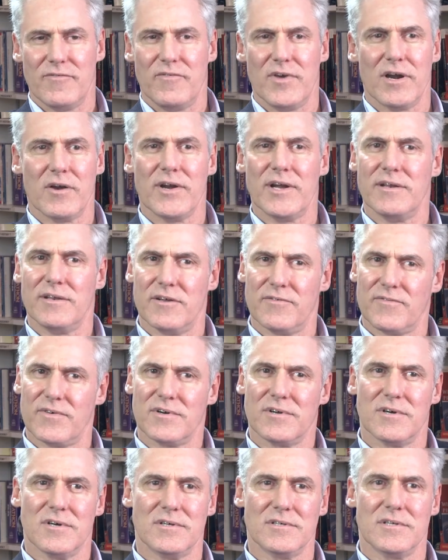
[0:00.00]
very
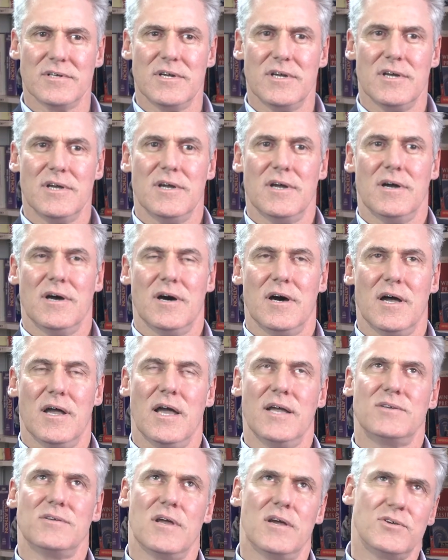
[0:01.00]
difficult,
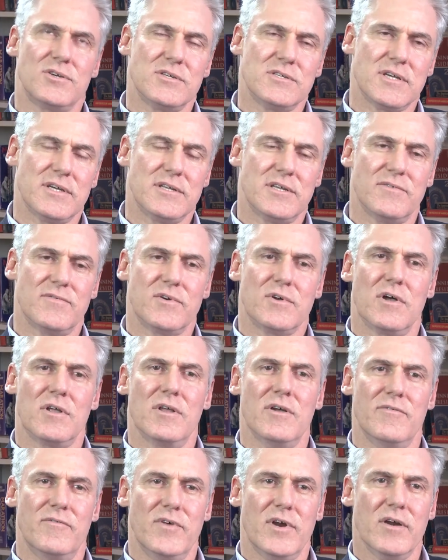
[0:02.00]
I shouldn't say
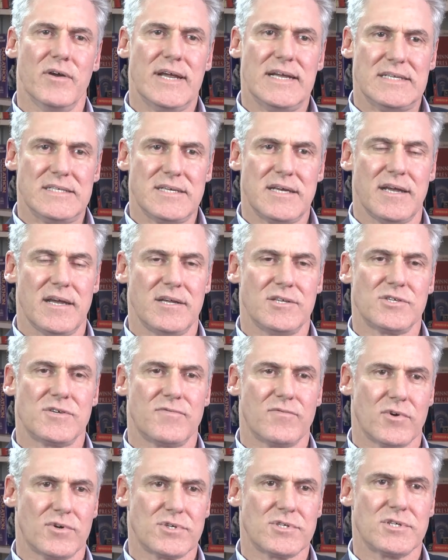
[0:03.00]
difficult, a very intense
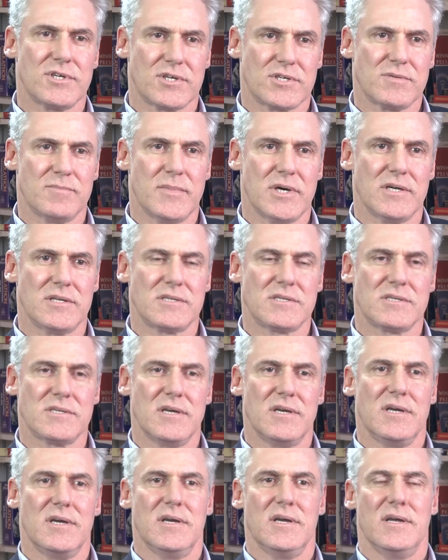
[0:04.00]
first 6 months.
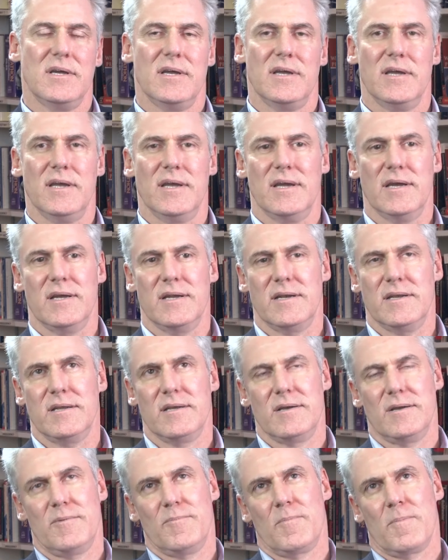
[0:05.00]
And
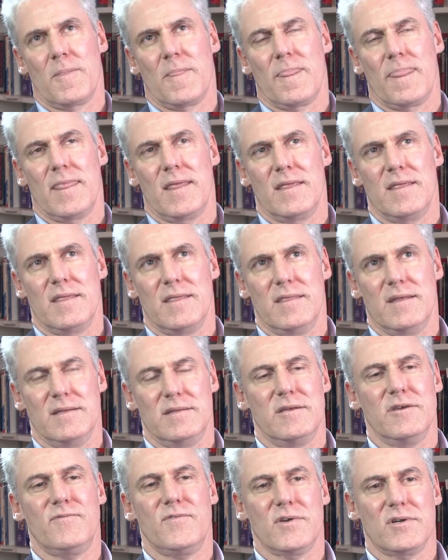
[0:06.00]
the
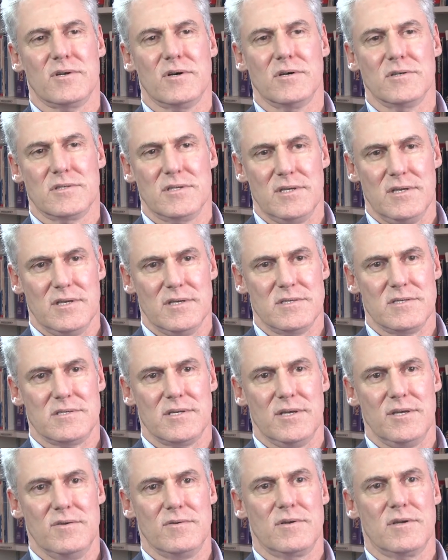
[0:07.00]
difficulty is
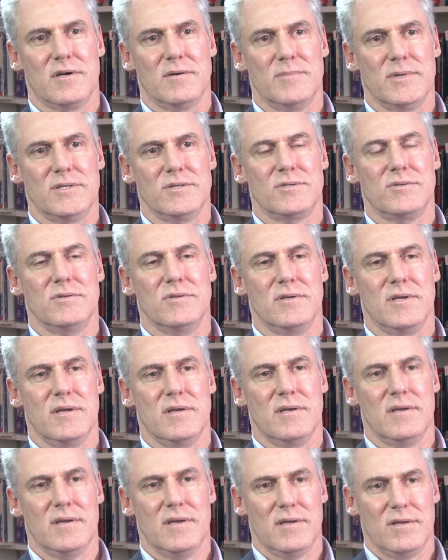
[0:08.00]
that you come into
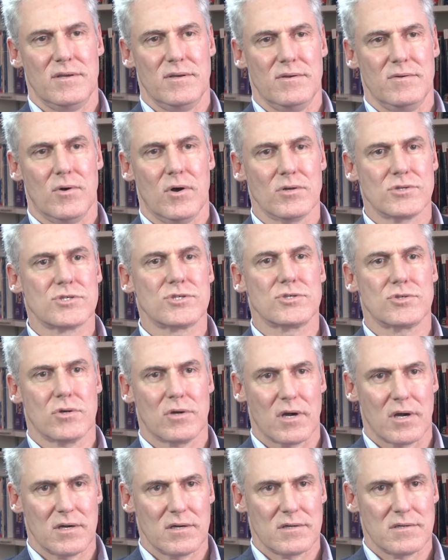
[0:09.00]
you all
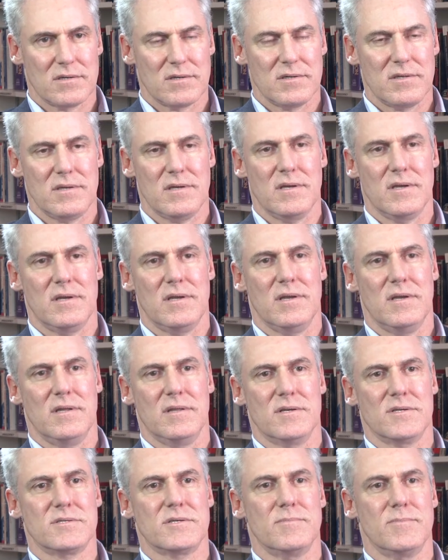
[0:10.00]
start in
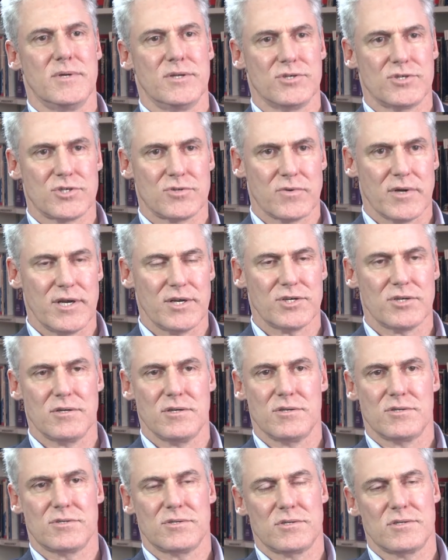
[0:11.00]
this administration,
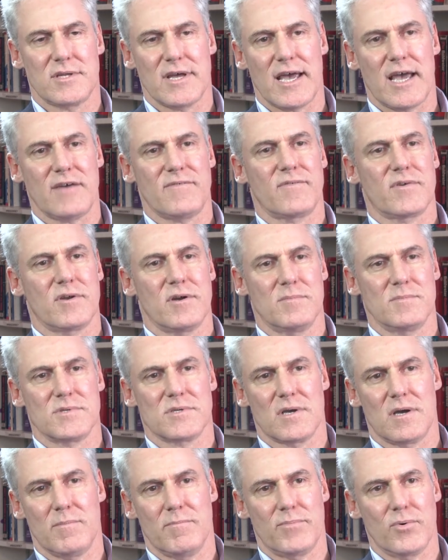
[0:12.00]
the staff
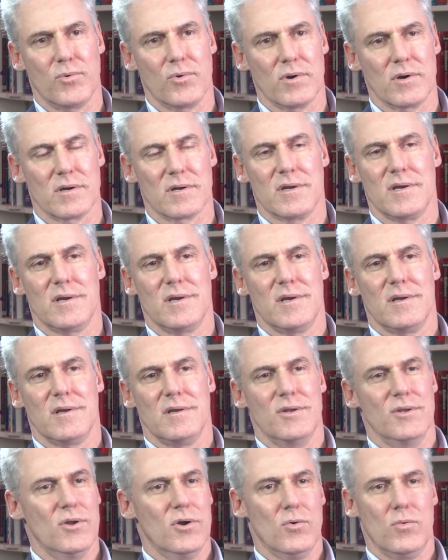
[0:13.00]
comes on board.
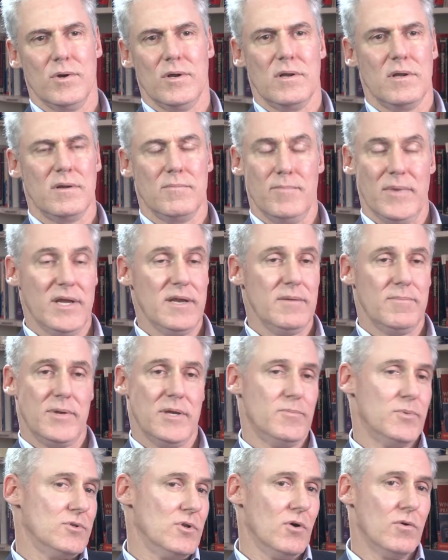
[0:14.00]
Many
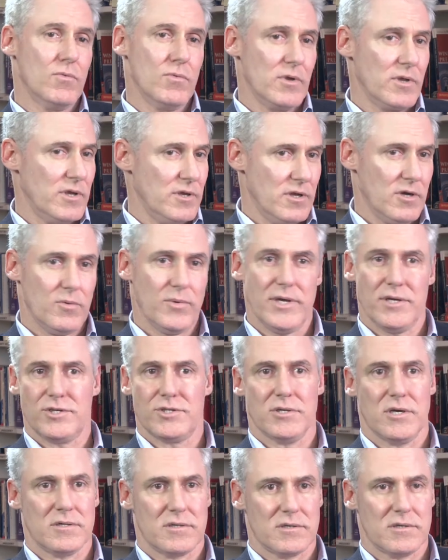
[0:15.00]
people don't really know
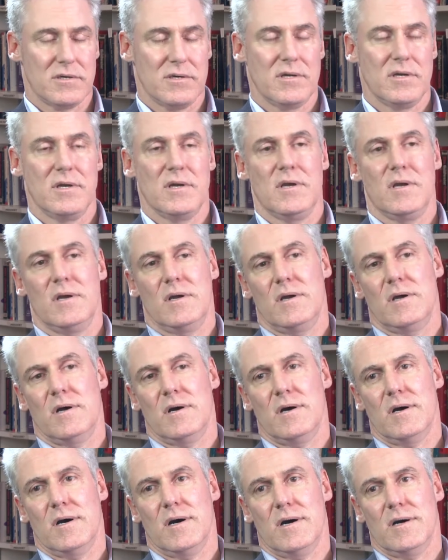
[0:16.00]
each other.
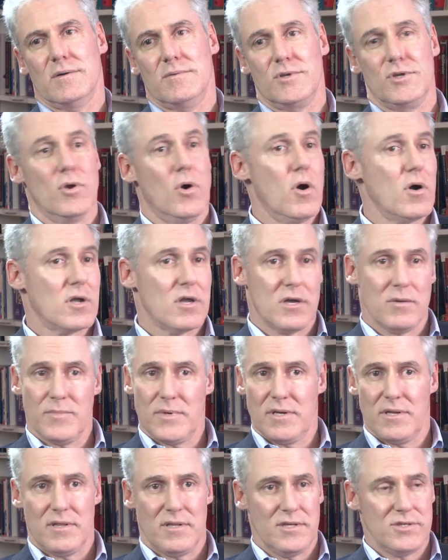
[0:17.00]
You all come
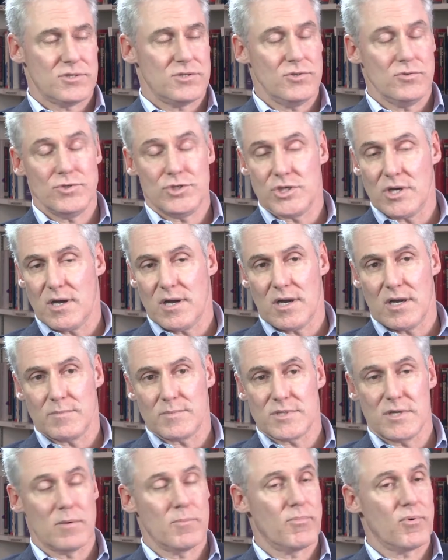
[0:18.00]
into these new
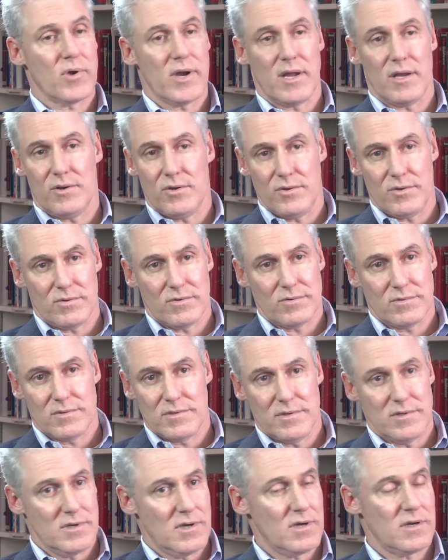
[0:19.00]
jobs. They're brand new.
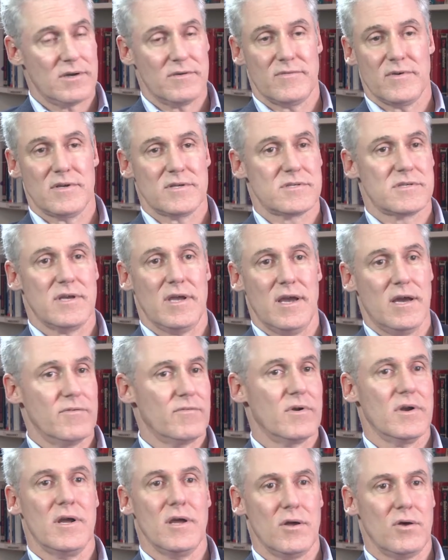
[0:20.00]
None of us
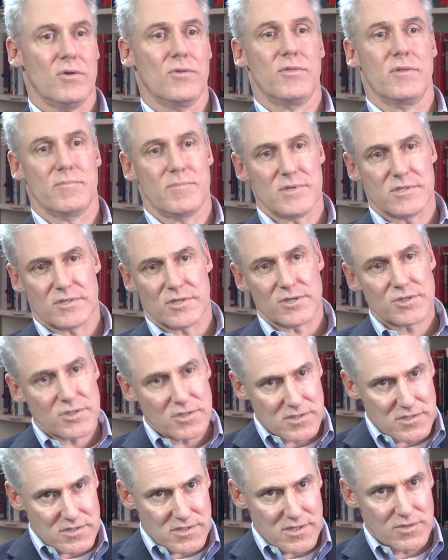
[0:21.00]
ever held the
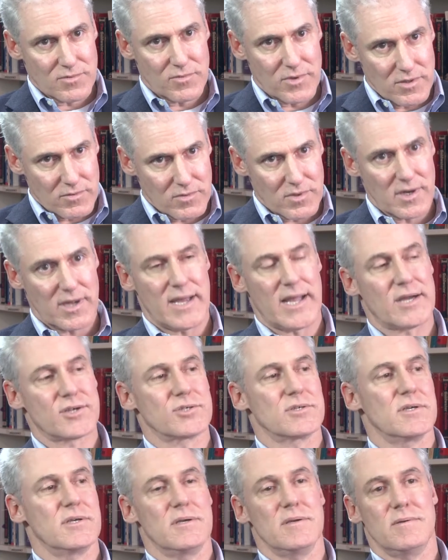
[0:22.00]
positions that we were
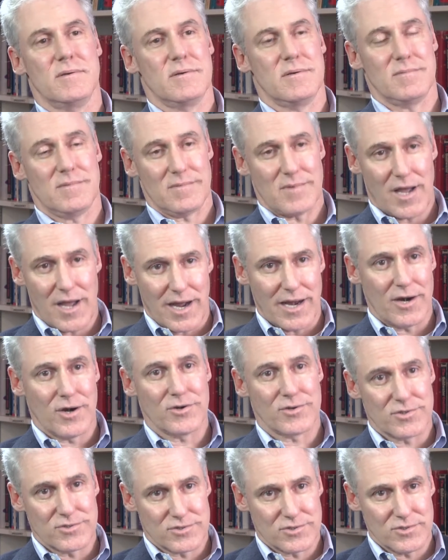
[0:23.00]
actually
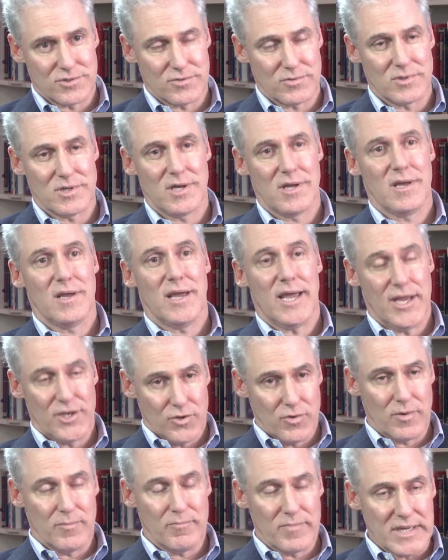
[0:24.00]
hired to do, and
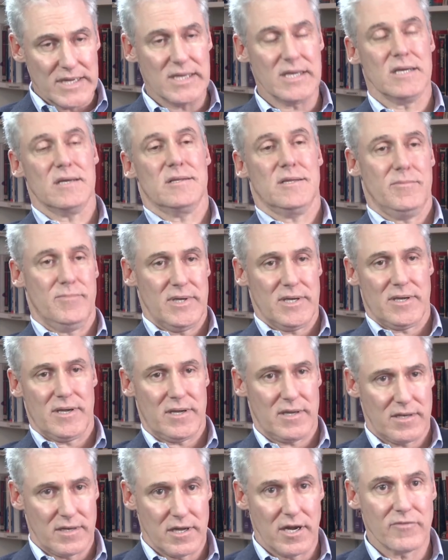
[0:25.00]
you immediately
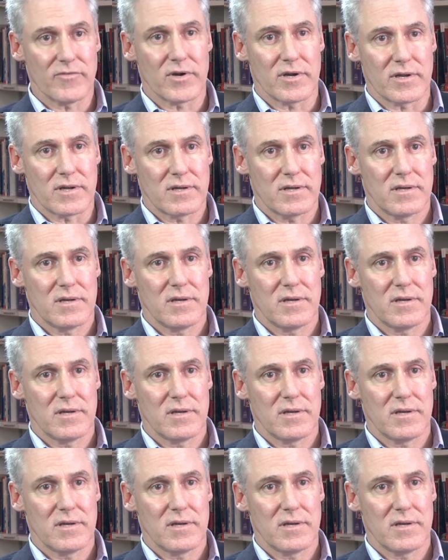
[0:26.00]
begin governing.